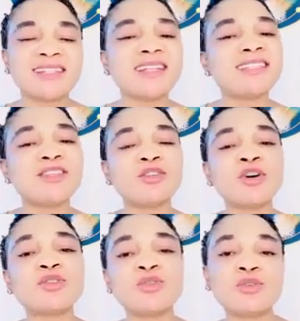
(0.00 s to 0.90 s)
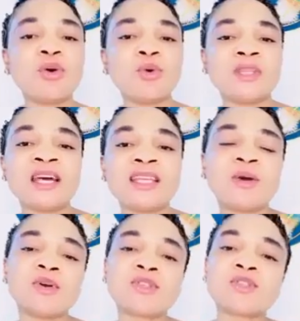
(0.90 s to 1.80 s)
They did not know that
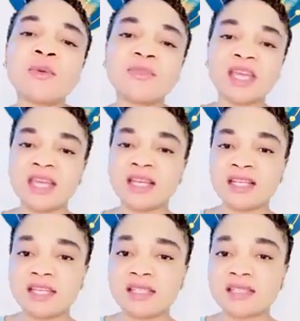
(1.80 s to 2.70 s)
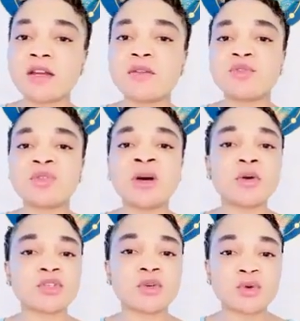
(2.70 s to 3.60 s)
there was something in the inside of you
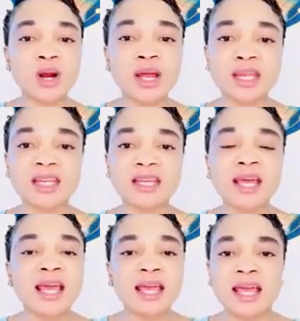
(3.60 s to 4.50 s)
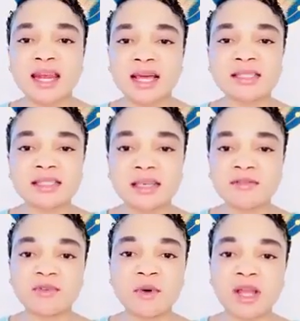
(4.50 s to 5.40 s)
that was crying and
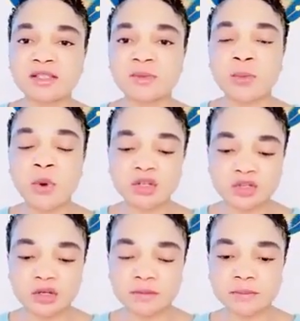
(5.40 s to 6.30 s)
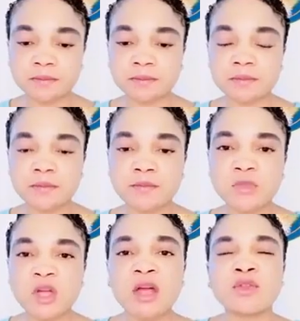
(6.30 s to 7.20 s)
asking for expression.
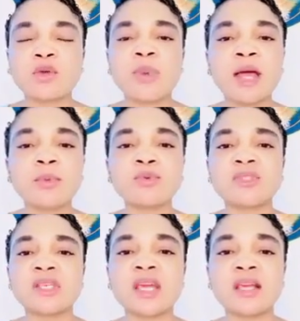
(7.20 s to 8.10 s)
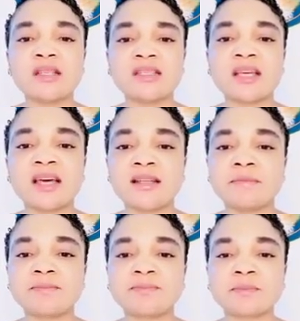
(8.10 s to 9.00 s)
The Bible says that